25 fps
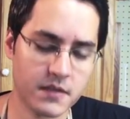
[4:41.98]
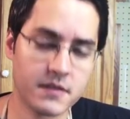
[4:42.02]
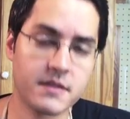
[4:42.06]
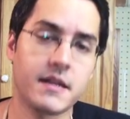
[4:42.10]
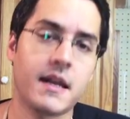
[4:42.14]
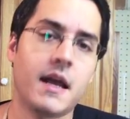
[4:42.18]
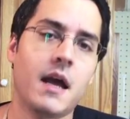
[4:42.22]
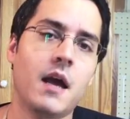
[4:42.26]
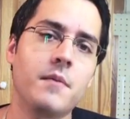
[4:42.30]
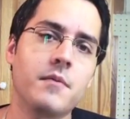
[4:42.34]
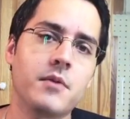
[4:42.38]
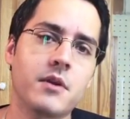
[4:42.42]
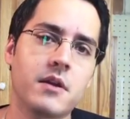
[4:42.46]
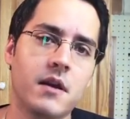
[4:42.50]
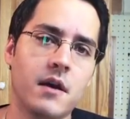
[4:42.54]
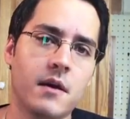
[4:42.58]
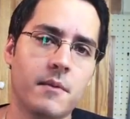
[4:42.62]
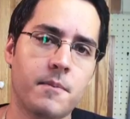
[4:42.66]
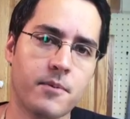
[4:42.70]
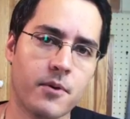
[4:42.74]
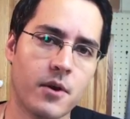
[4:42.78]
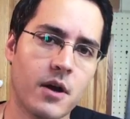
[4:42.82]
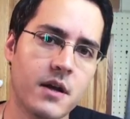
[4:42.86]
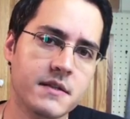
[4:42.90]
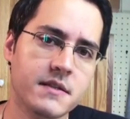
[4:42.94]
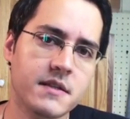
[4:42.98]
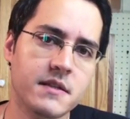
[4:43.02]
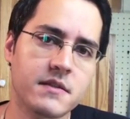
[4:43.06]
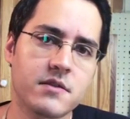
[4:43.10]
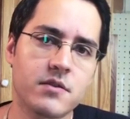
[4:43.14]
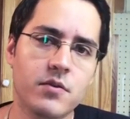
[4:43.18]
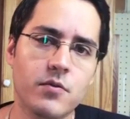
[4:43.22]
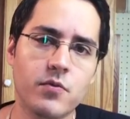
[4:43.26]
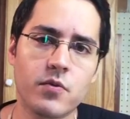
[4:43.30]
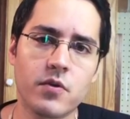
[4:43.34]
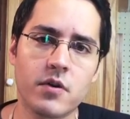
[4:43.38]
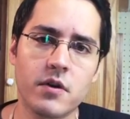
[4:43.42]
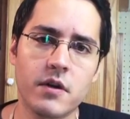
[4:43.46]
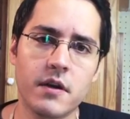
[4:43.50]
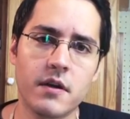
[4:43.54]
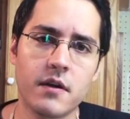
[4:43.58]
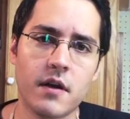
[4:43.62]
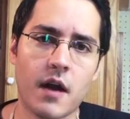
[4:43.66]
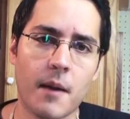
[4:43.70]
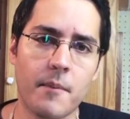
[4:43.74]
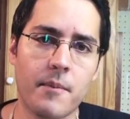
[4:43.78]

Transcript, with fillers: Today I'm gonna to process the wood.